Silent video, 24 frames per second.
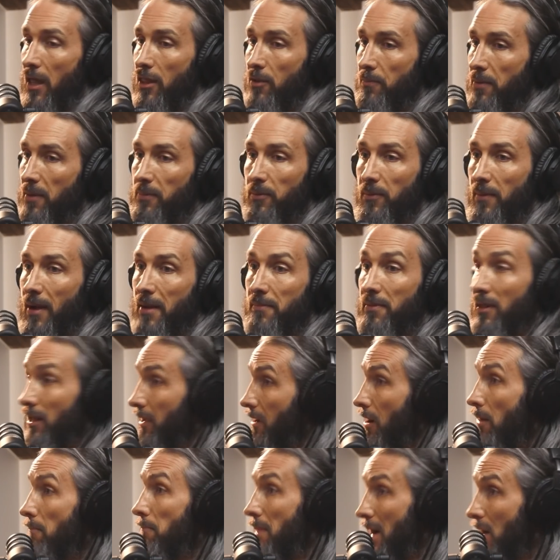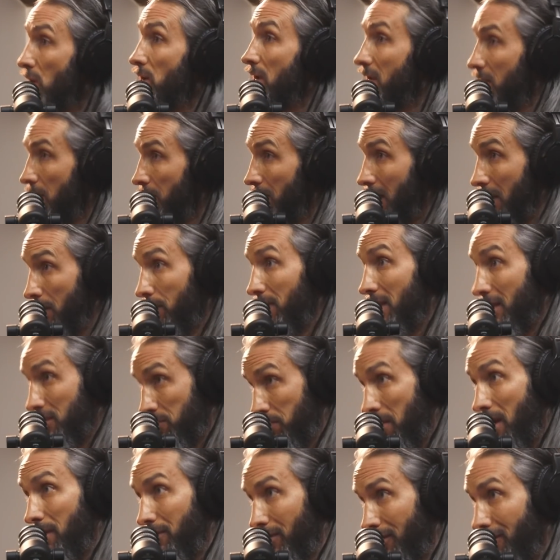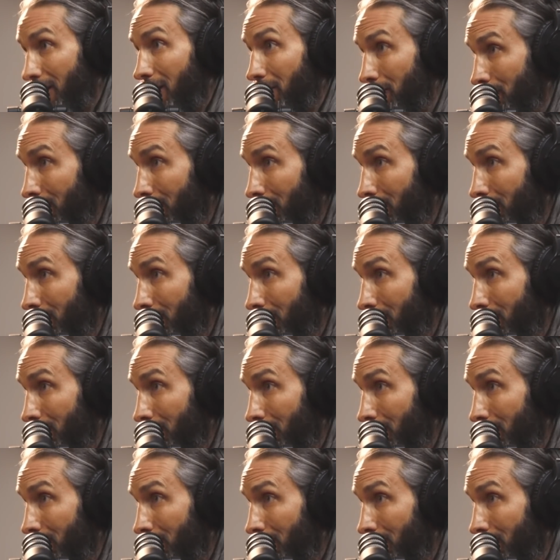other people might be like, I'll marry into money, but that's probably a lot